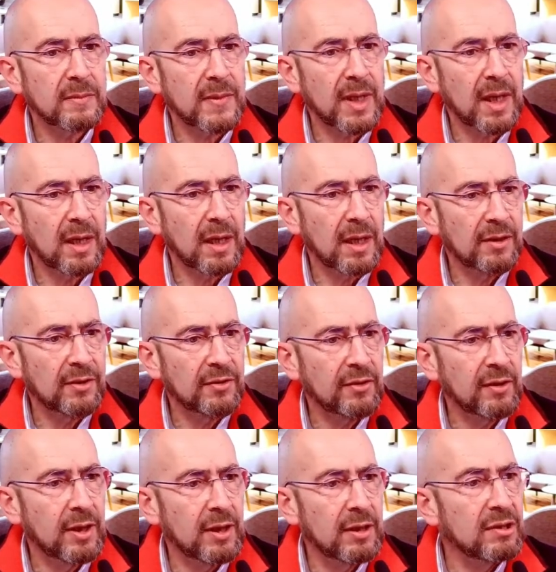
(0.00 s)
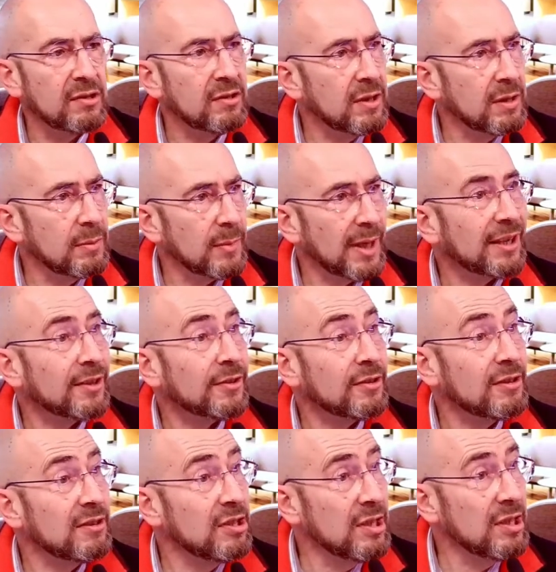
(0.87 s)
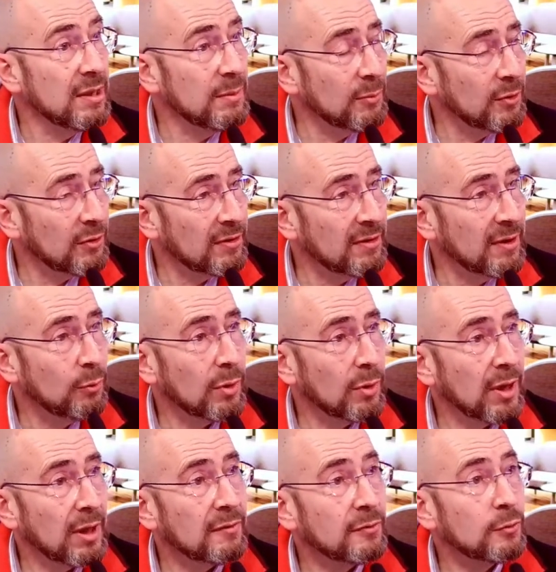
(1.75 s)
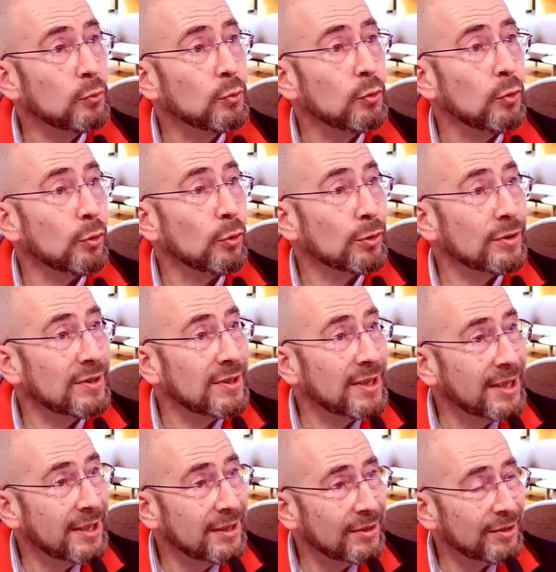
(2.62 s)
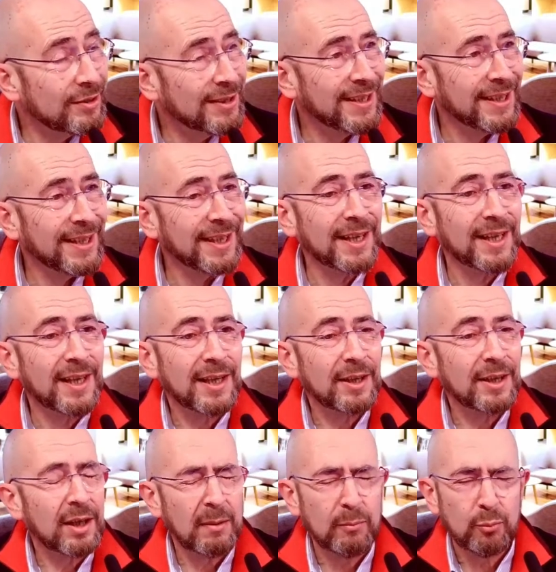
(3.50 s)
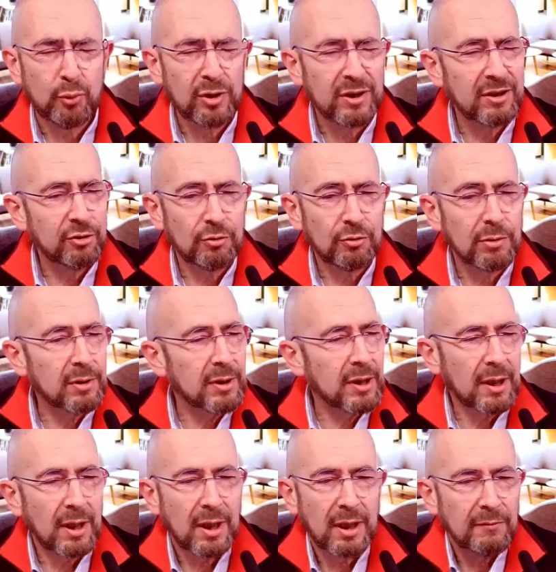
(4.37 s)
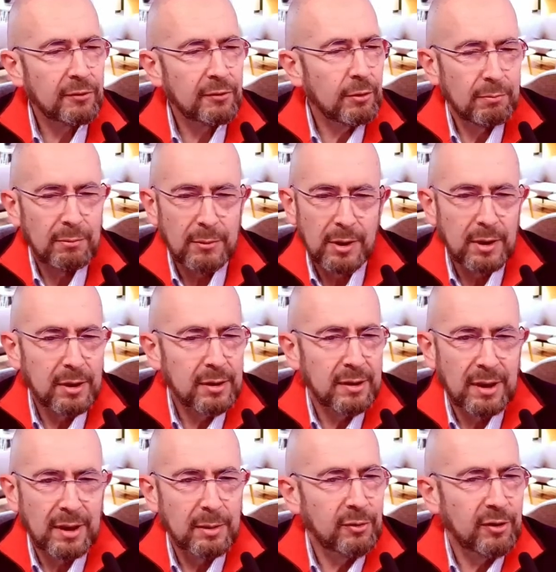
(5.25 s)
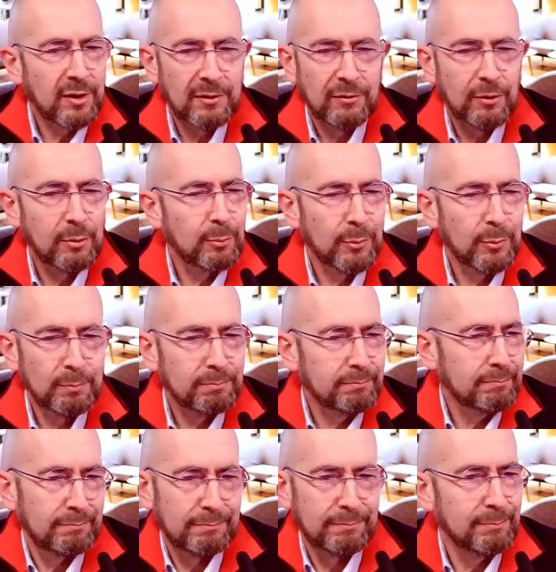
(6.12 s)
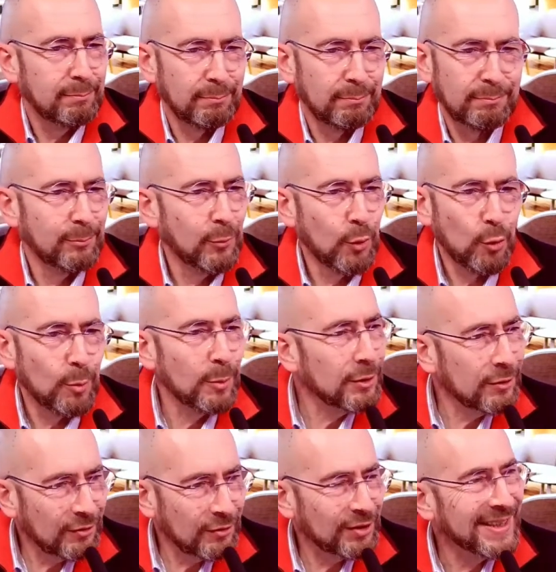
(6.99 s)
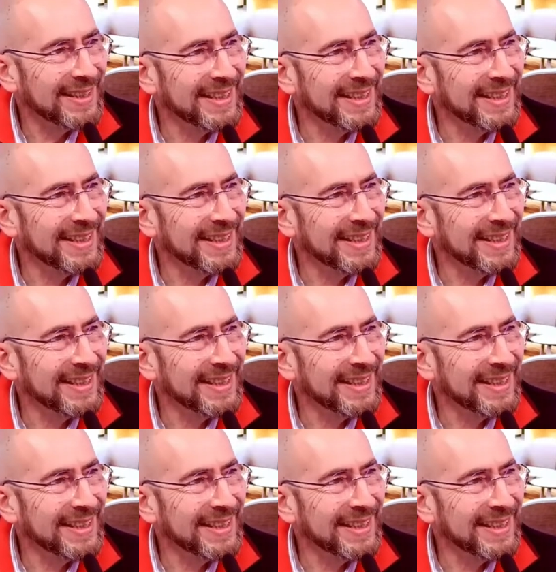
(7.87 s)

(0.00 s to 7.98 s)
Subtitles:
as a team, as teams. They will have to coordinate. I'm pretty sure they'll have some hard times at some moments,